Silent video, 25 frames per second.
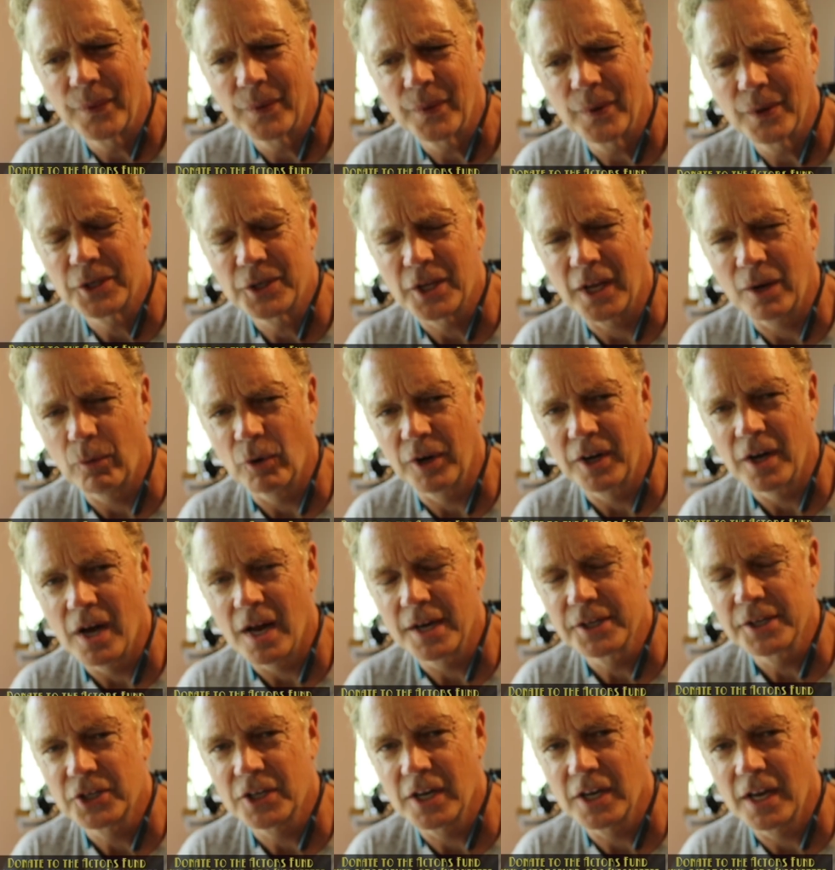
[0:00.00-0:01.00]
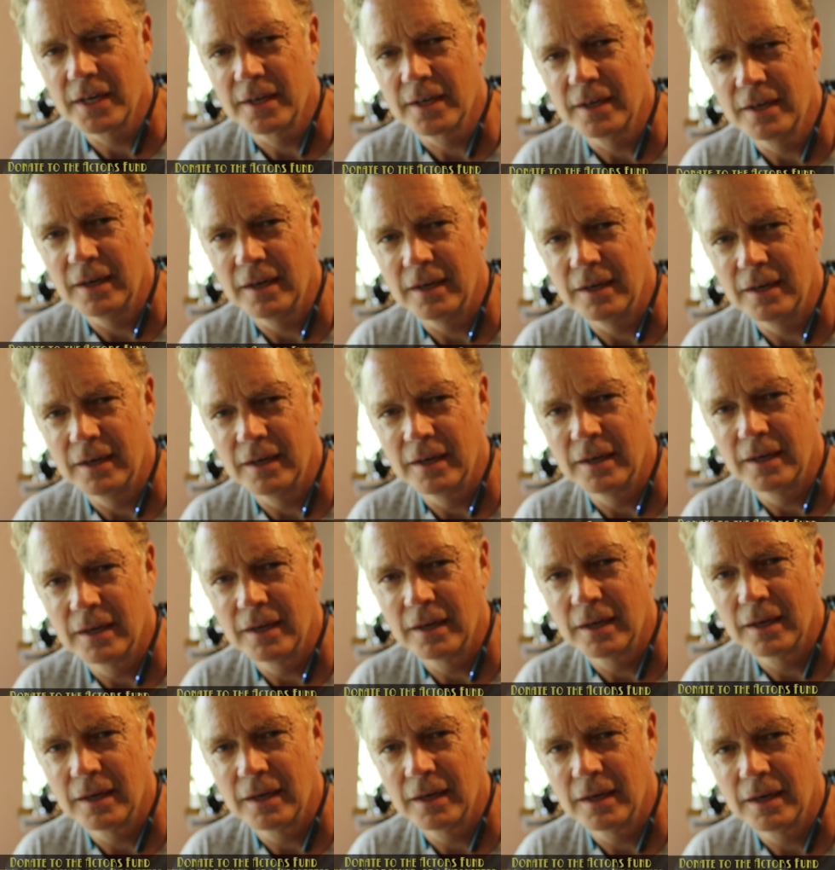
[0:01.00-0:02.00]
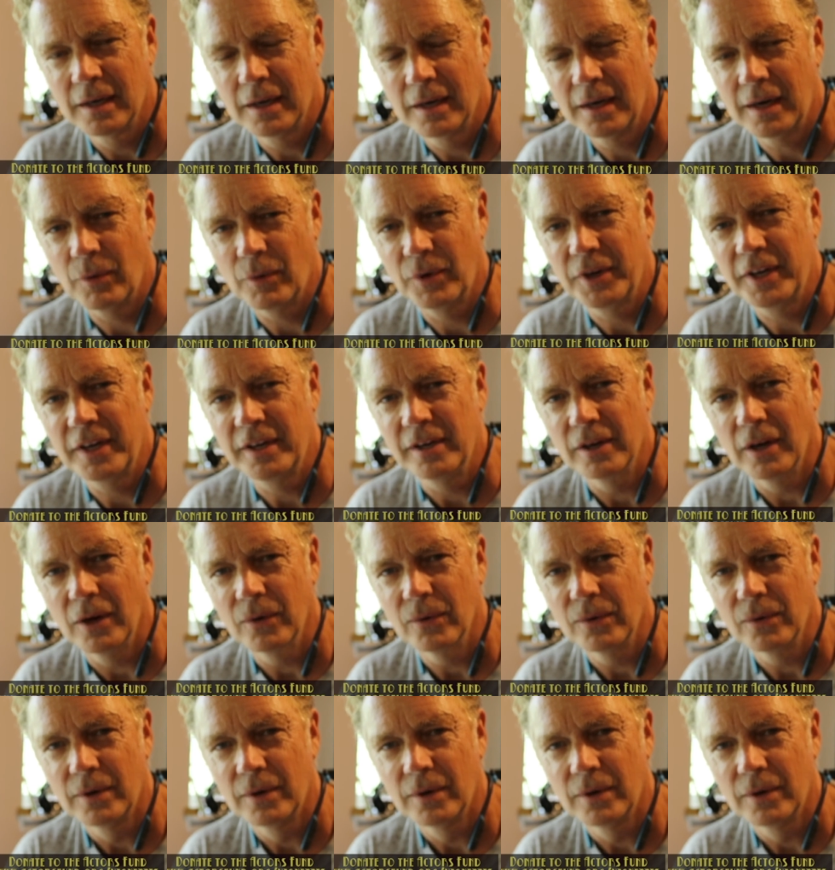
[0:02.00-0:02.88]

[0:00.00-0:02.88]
Is that what Hans said? How would he know?